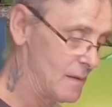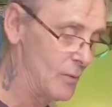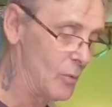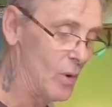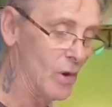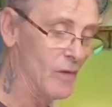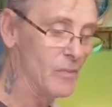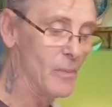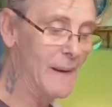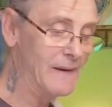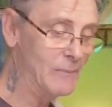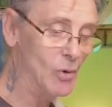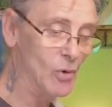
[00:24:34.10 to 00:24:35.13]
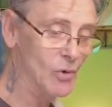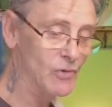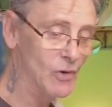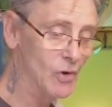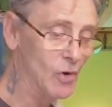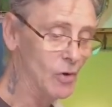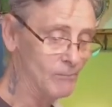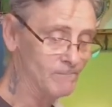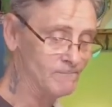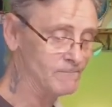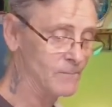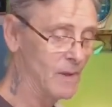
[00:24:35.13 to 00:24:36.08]
one of many more to come.
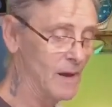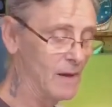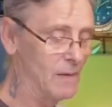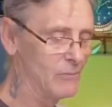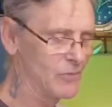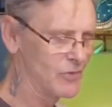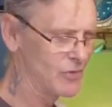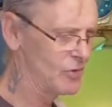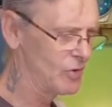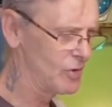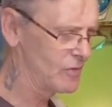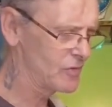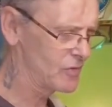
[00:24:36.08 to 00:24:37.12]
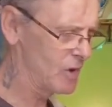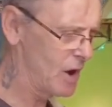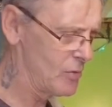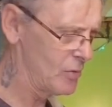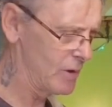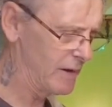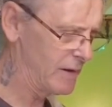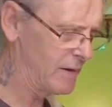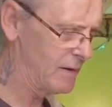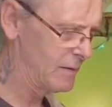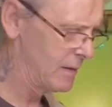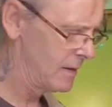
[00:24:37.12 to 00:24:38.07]
And I'm sort of slowly,
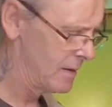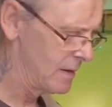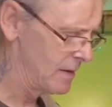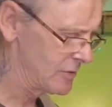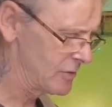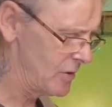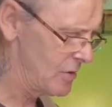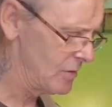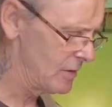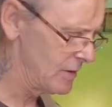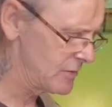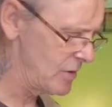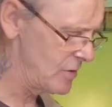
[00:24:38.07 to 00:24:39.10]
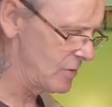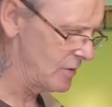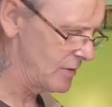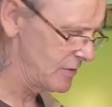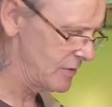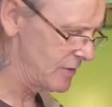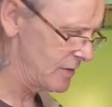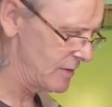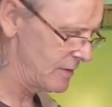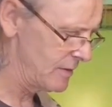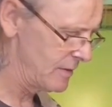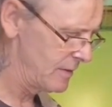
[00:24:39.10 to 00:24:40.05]
as long as
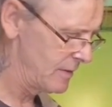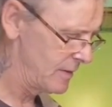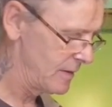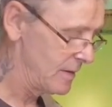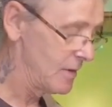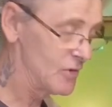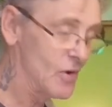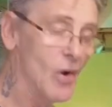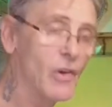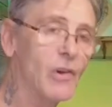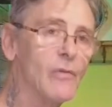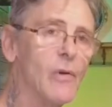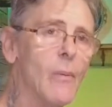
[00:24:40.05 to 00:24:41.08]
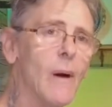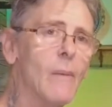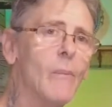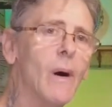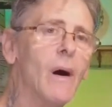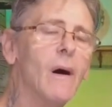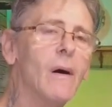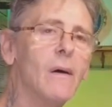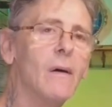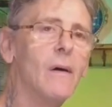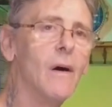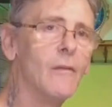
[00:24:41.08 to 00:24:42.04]
I can remember,
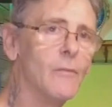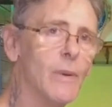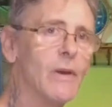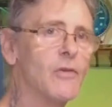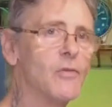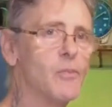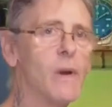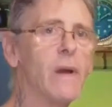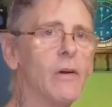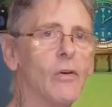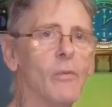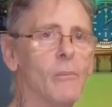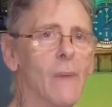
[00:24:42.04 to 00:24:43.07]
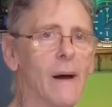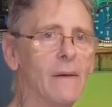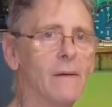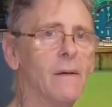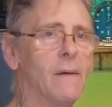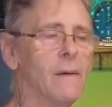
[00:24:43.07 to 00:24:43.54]
I've been a spring gun man,